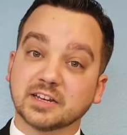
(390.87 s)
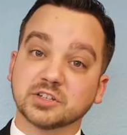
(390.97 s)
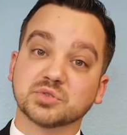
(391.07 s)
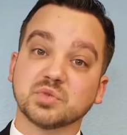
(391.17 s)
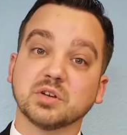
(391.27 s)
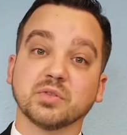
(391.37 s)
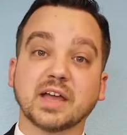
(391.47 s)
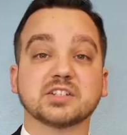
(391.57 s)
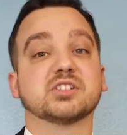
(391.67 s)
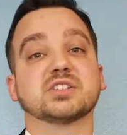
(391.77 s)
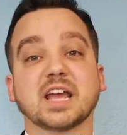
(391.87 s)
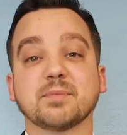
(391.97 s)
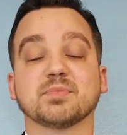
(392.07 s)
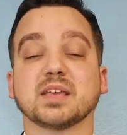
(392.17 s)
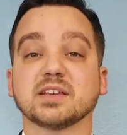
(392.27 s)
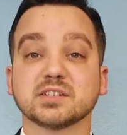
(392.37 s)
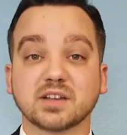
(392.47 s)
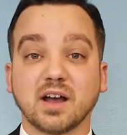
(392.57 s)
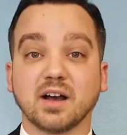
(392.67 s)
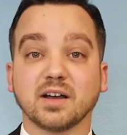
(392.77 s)
is real. That's the same thing as
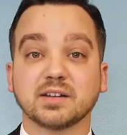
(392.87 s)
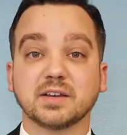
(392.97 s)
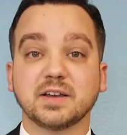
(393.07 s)
God.